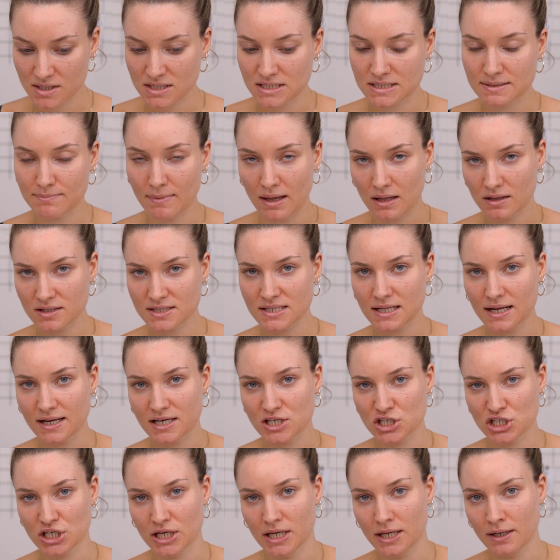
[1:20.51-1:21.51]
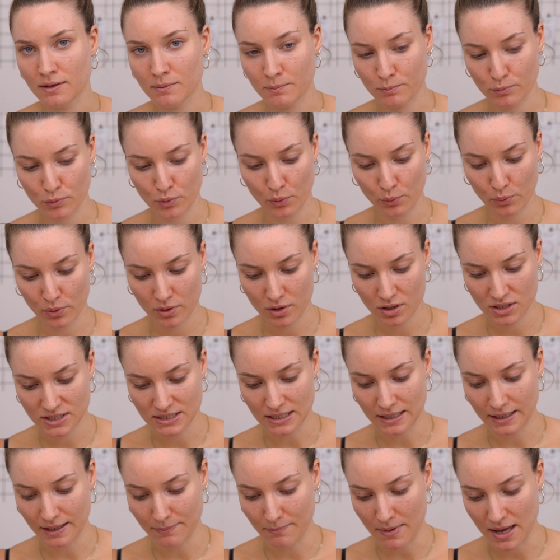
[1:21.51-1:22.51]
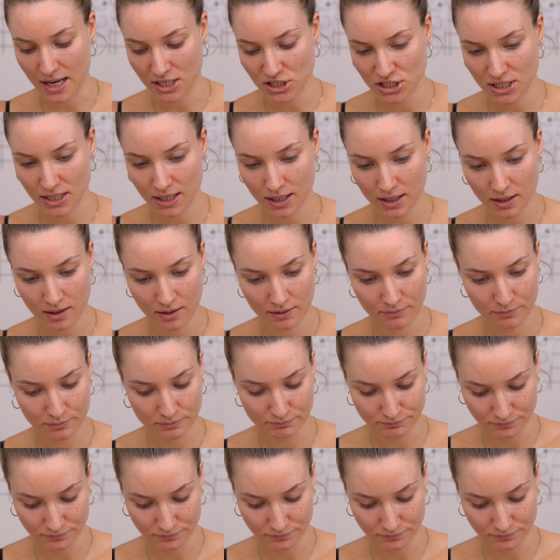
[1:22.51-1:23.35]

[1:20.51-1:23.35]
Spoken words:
Smells like shit, works like magic.